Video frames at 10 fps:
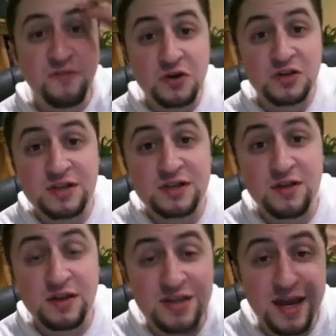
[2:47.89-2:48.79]
first,
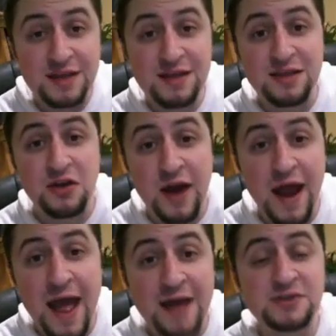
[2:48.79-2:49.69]
the second that they're
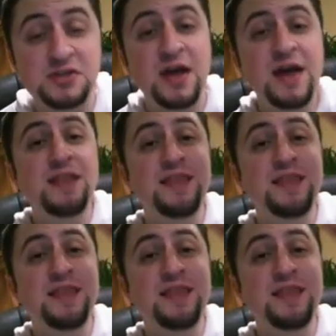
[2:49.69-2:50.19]
hatched,